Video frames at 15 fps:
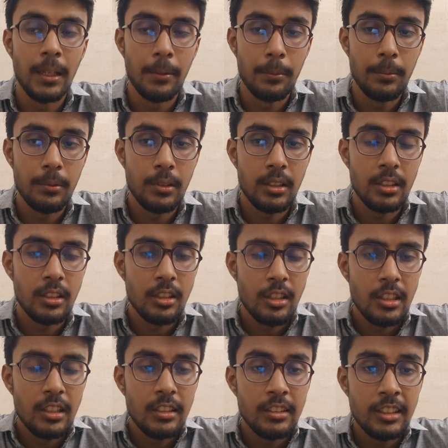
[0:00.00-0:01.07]
map.
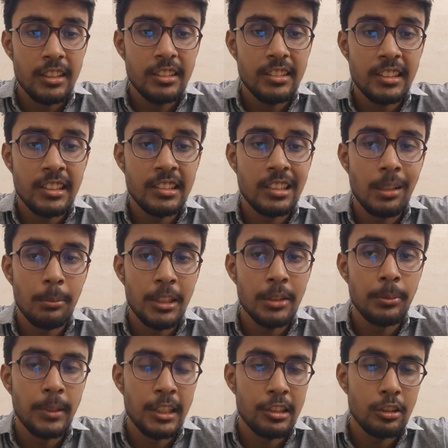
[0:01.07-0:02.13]
This system
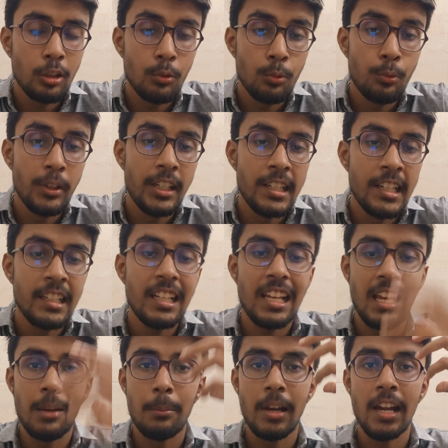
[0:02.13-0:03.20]
is based on
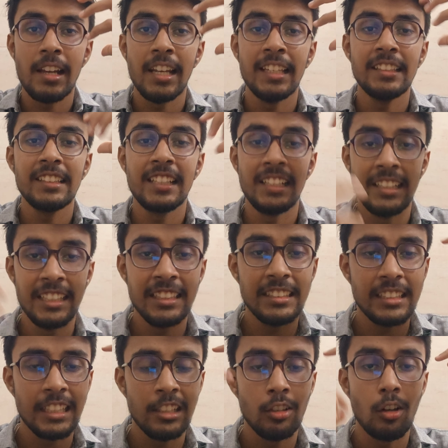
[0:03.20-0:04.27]
weighted MRI 3D
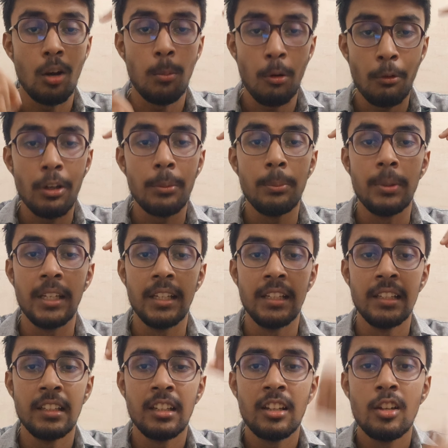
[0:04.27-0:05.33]
scan of our
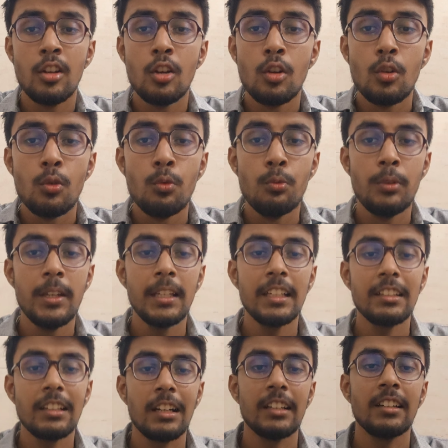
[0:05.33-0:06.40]
brain.
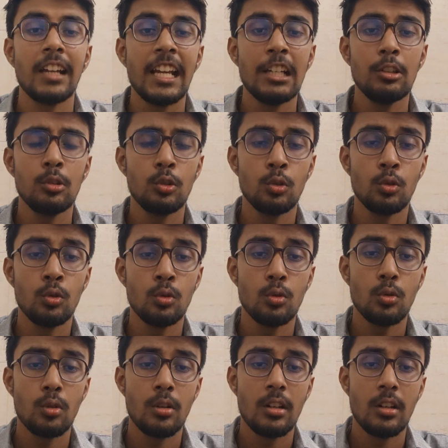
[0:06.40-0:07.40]
We try to